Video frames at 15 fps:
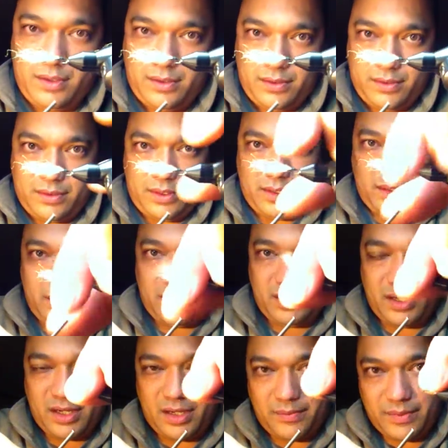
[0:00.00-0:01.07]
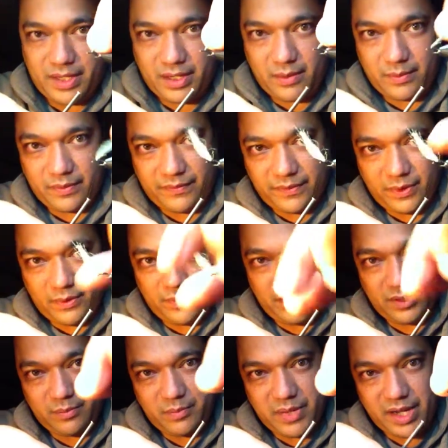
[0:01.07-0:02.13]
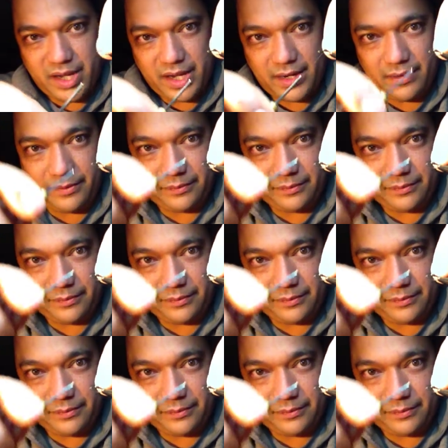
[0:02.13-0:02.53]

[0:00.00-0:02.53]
Just take your time. Now I'm going to fold this back.